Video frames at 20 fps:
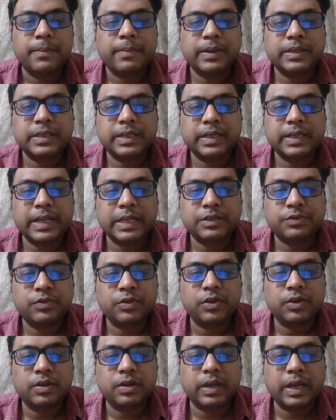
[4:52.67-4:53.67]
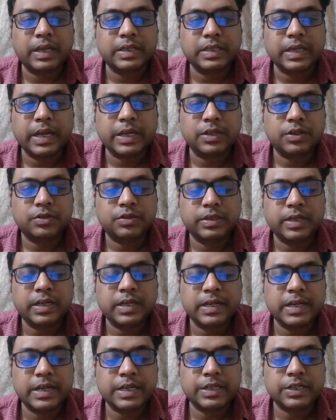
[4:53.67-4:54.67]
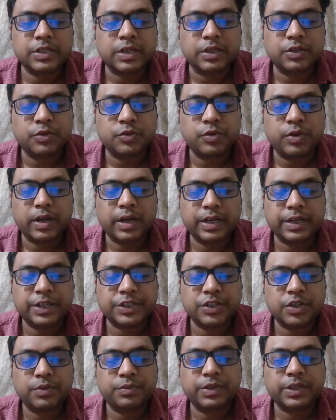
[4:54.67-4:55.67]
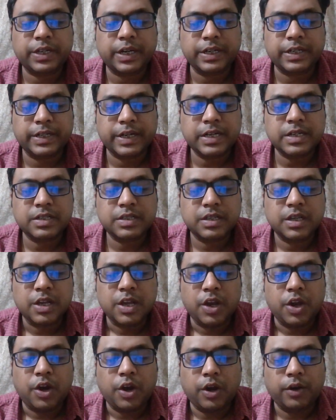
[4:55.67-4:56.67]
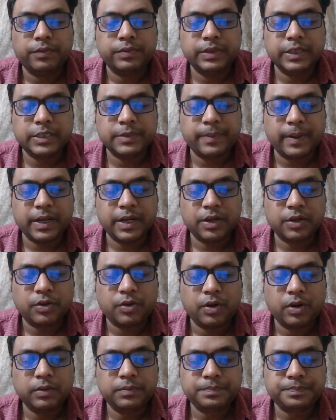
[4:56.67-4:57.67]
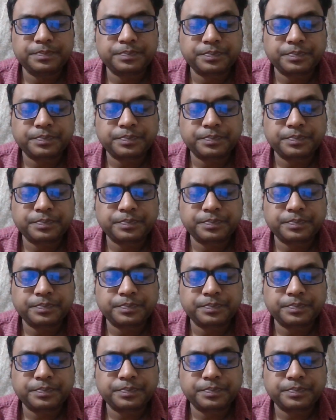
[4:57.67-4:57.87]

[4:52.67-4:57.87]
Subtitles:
basically as I said, it is due to herniation of the contents of the spinal cord,